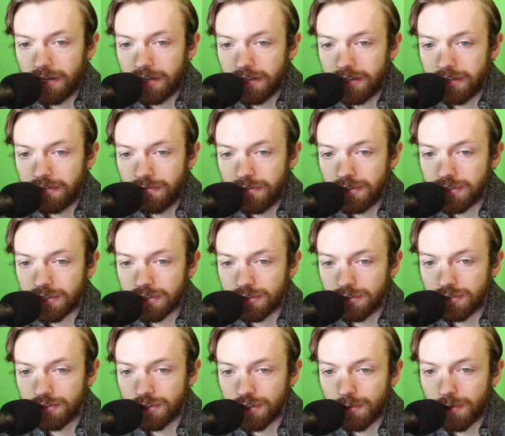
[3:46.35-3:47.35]
It feels like
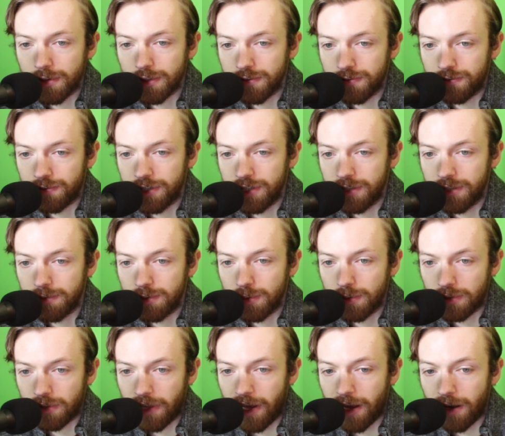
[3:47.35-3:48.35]
there's so much freedom to
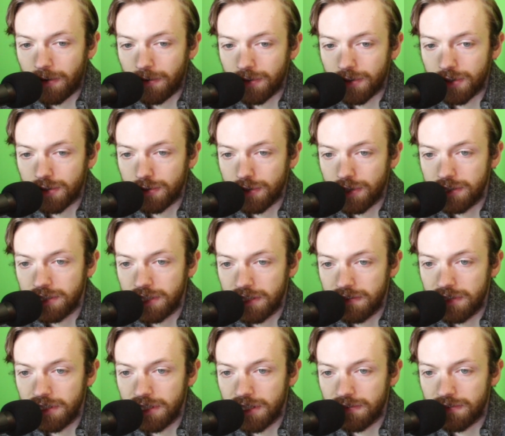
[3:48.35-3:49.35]
allow the
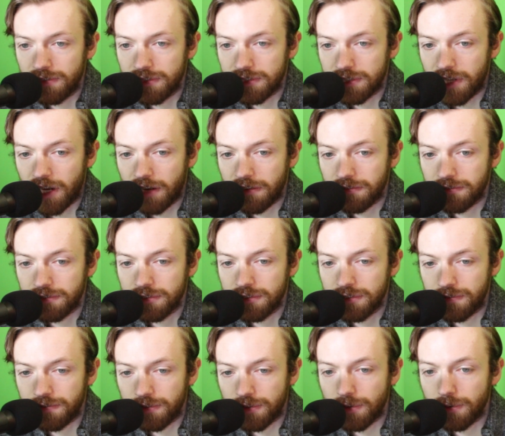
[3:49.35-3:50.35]
creativity of the staff
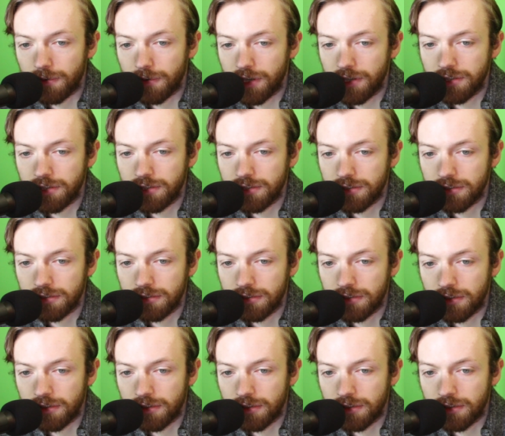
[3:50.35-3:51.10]
to flourish.